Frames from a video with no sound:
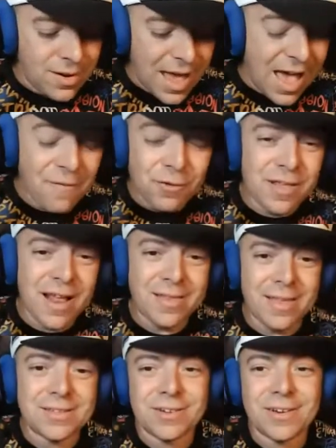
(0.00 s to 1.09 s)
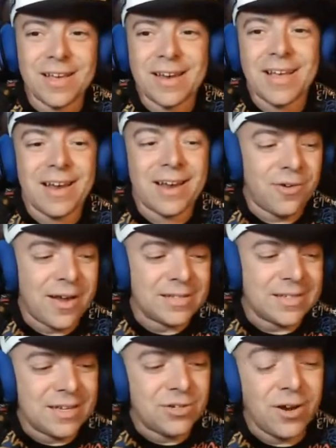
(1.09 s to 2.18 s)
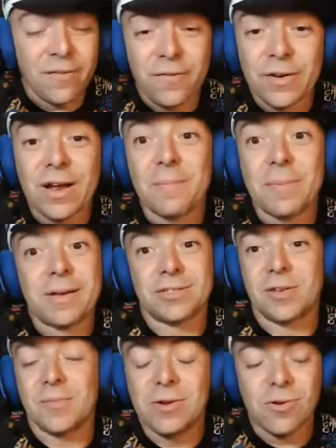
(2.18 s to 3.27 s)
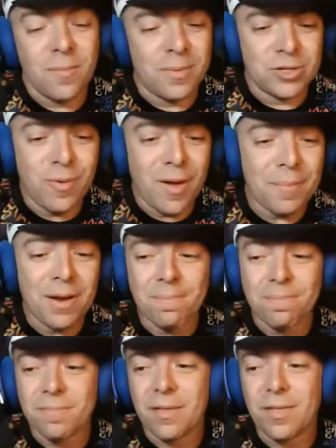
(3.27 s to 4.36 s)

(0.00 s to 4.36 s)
After that, things are going to get kind of crazy, trying to figure out because there's going to be new RPGs popping up.